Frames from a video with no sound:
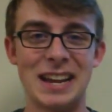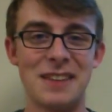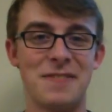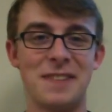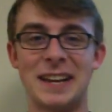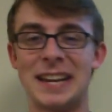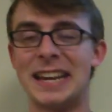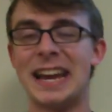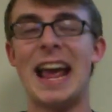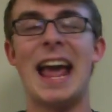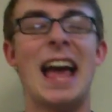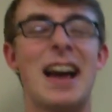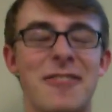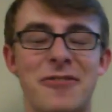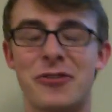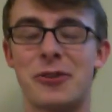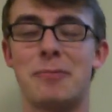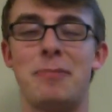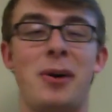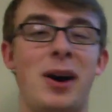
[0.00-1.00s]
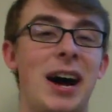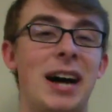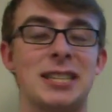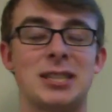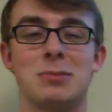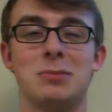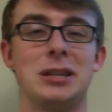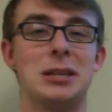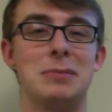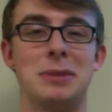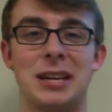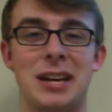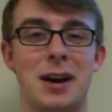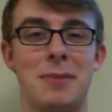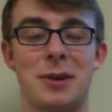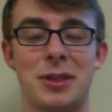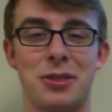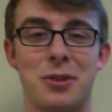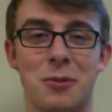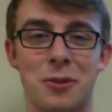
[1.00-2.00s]
if it could ever possibly
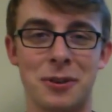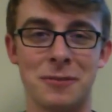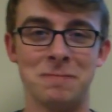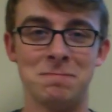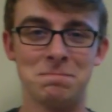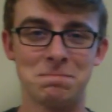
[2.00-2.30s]
become a thorn.